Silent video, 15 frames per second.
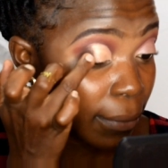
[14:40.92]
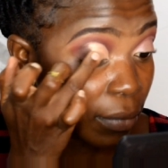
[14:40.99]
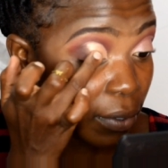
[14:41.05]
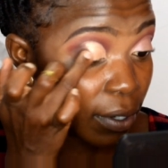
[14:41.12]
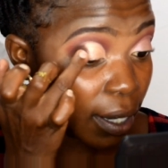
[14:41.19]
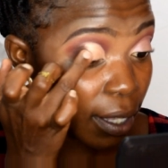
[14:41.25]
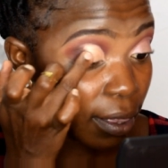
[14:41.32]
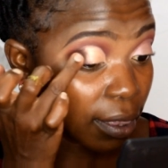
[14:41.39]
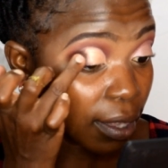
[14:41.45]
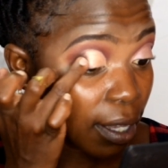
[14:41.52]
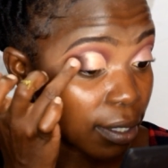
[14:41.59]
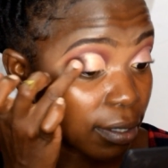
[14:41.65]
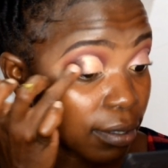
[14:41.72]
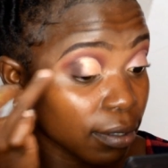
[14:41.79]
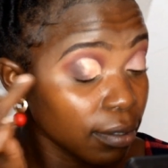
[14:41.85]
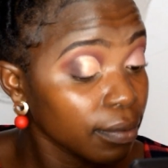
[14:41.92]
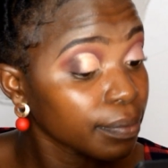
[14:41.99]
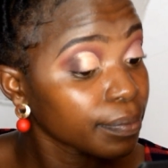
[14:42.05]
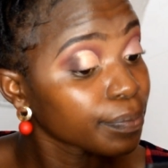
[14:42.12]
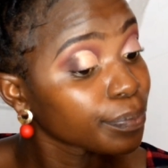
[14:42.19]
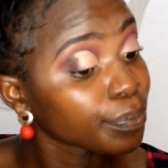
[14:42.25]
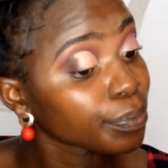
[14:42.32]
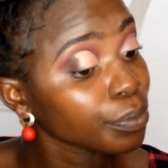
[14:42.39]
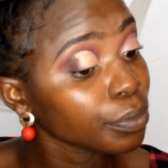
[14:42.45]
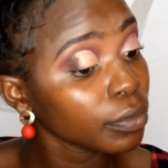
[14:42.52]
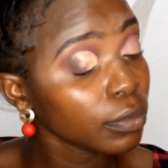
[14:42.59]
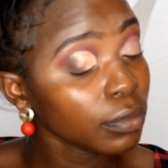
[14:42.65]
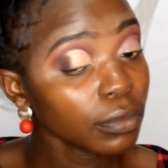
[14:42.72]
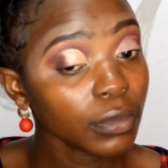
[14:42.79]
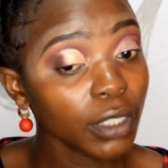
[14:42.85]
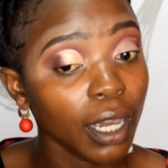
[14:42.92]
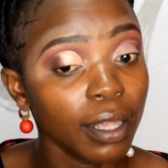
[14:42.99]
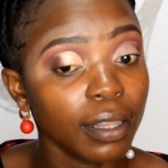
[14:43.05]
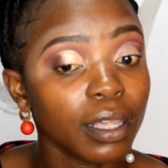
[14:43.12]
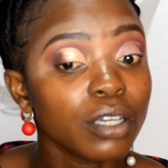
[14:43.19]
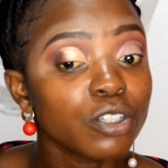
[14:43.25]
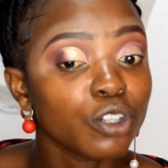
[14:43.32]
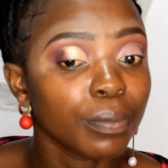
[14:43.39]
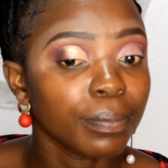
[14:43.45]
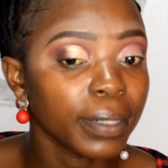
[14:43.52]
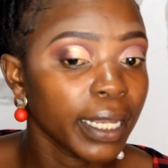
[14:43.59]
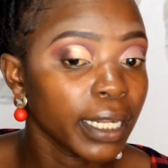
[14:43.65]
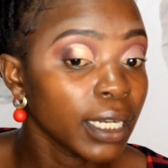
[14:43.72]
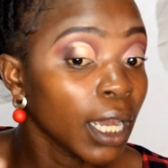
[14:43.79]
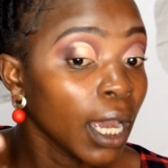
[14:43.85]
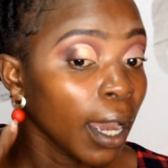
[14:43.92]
right there. So there is your blend.